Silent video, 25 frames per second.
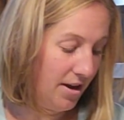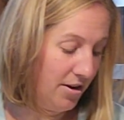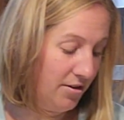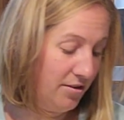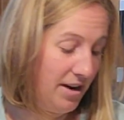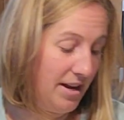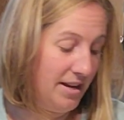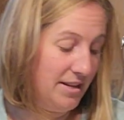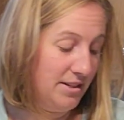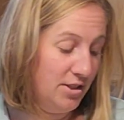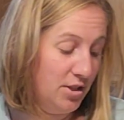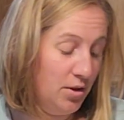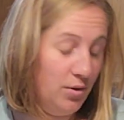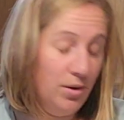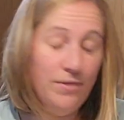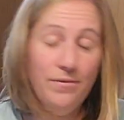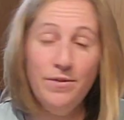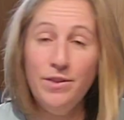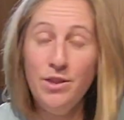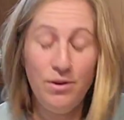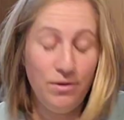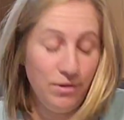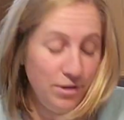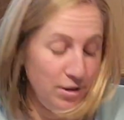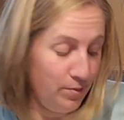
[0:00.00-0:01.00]
All right, so
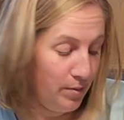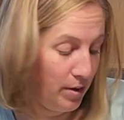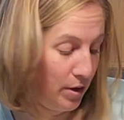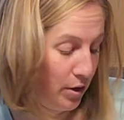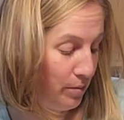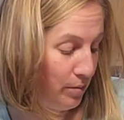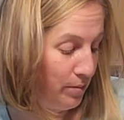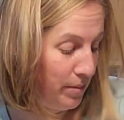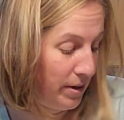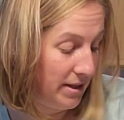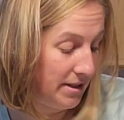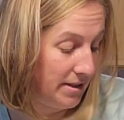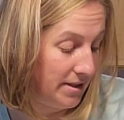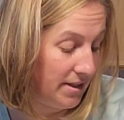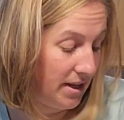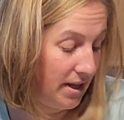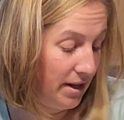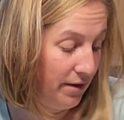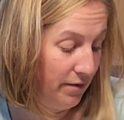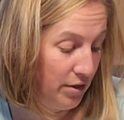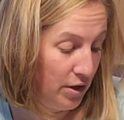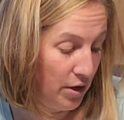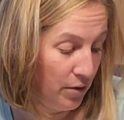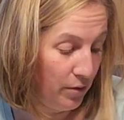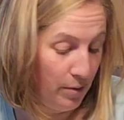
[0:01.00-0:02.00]
even though it's a pickle pizza,
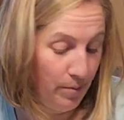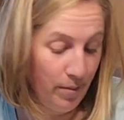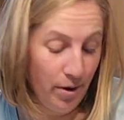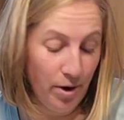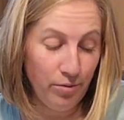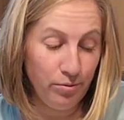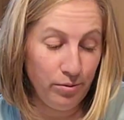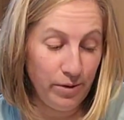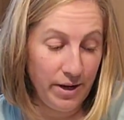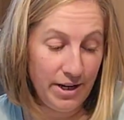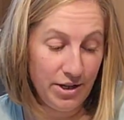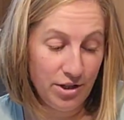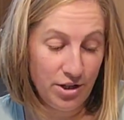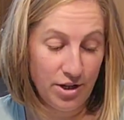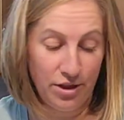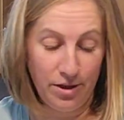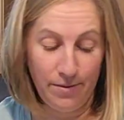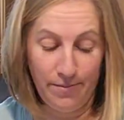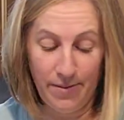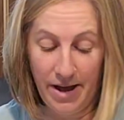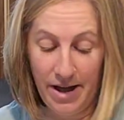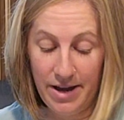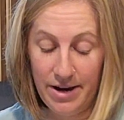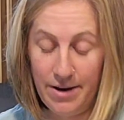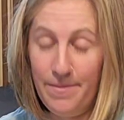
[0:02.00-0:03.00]
even though we put ranch at
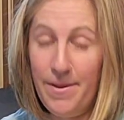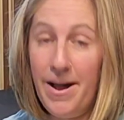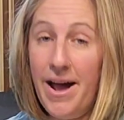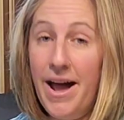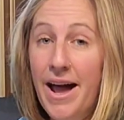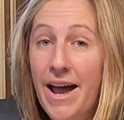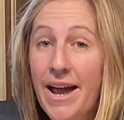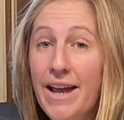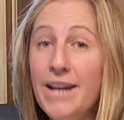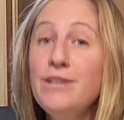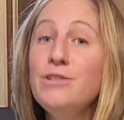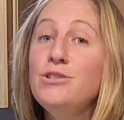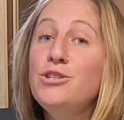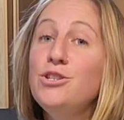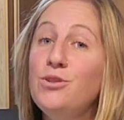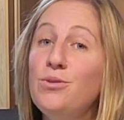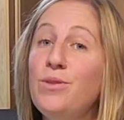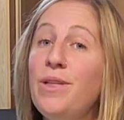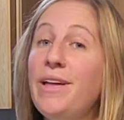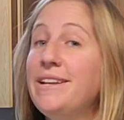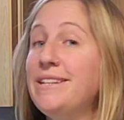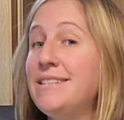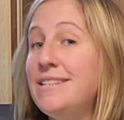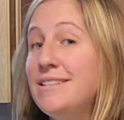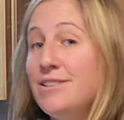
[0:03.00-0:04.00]
the bottom, I
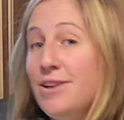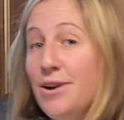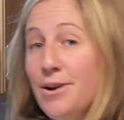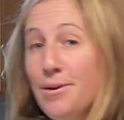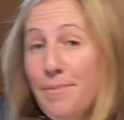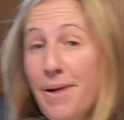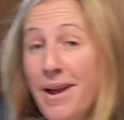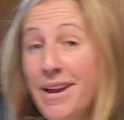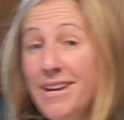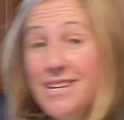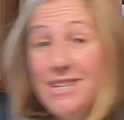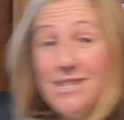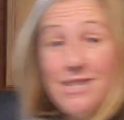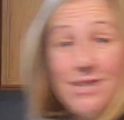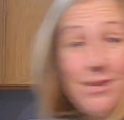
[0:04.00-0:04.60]
do like to dunk mine